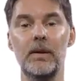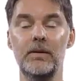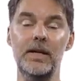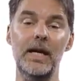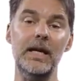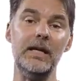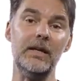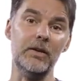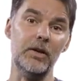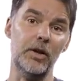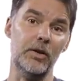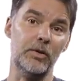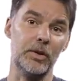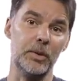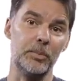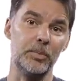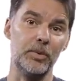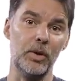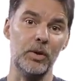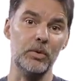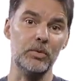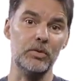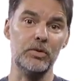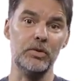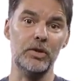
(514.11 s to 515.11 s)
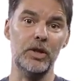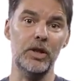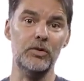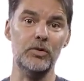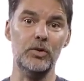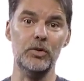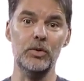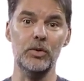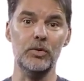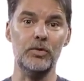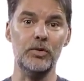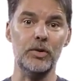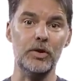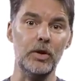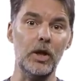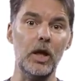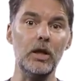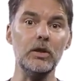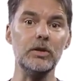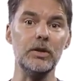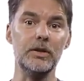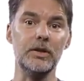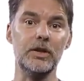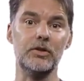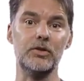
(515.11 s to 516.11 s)
Yet another approach is to use the
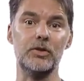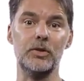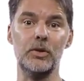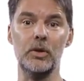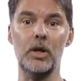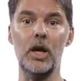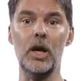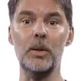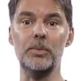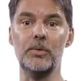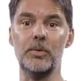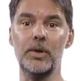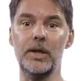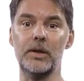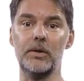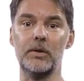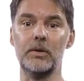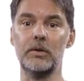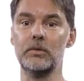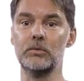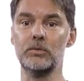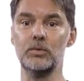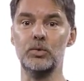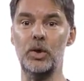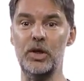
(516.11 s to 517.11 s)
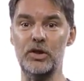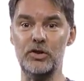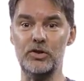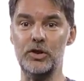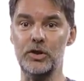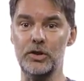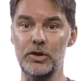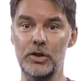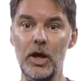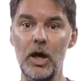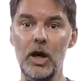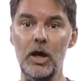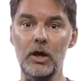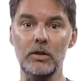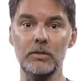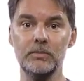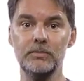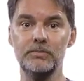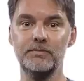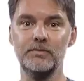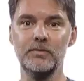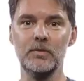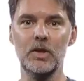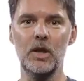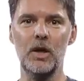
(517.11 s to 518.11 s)
null conditional operator question dot.
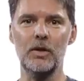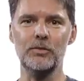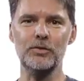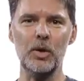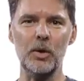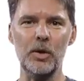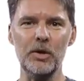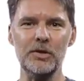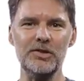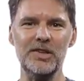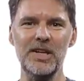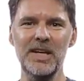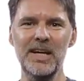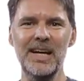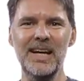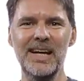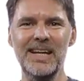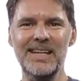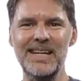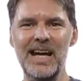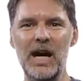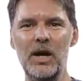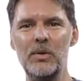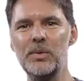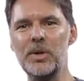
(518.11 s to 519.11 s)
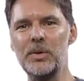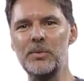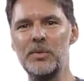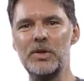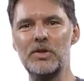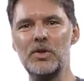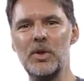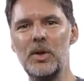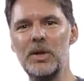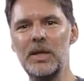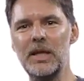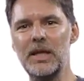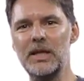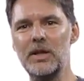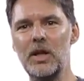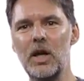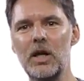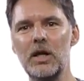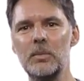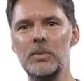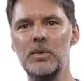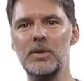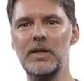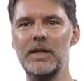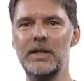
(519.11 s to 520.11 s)
Of course, now we're returning a
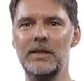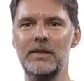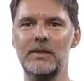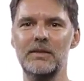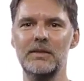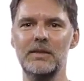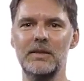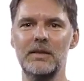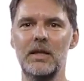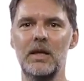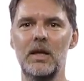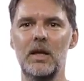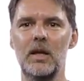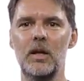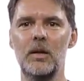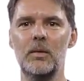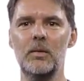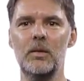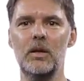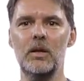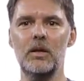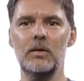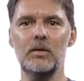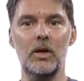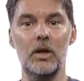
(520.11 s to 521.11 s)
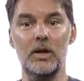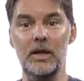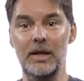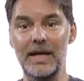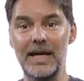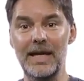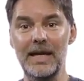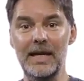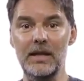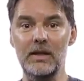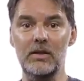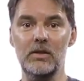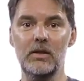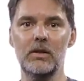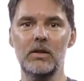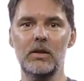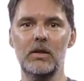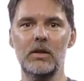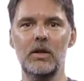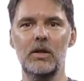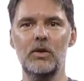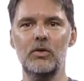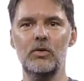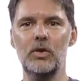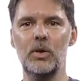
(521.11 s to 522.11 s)
nullable int, not an int,
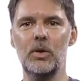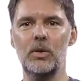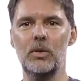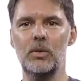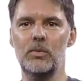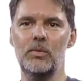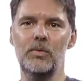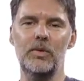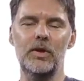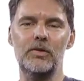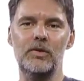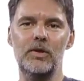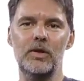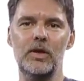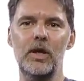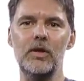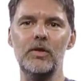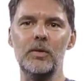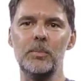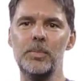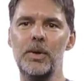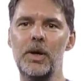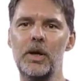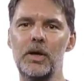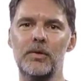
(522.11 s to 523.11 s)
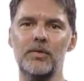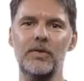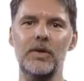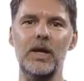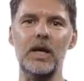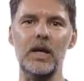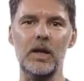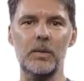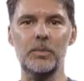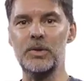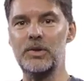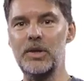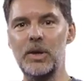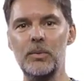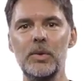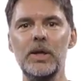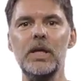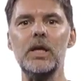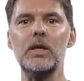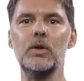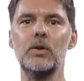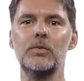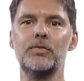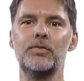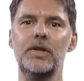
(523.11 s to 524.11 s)
so there's another bug there, but then we
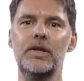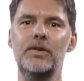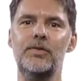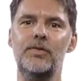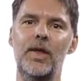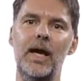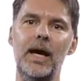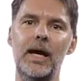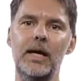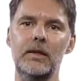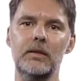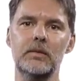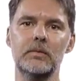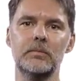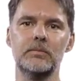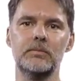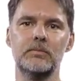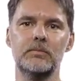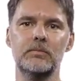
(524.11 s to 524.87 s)
can go fix that,